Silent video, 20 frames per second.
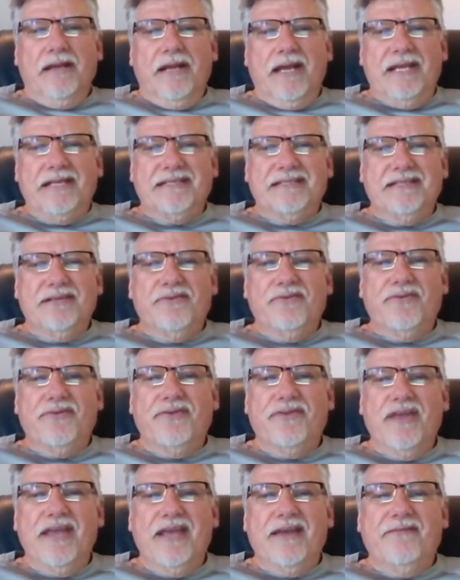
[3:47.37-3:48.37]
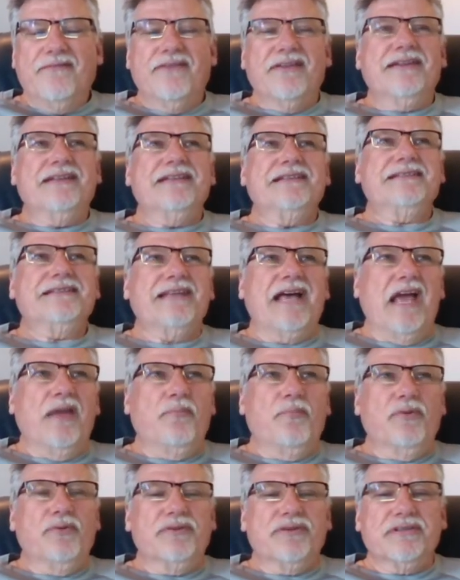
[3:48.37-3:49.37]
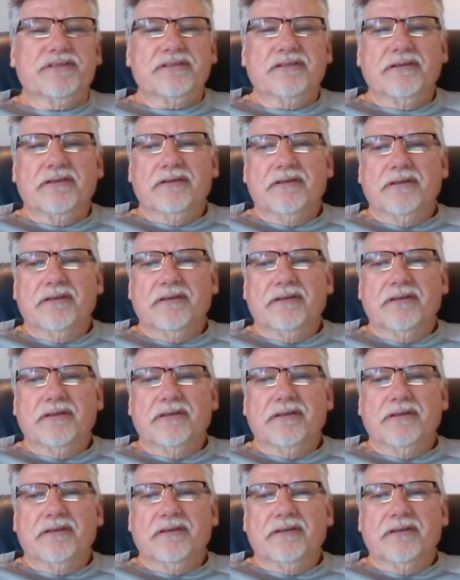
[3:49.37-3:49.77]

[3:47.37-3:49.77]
I still think of the disciples,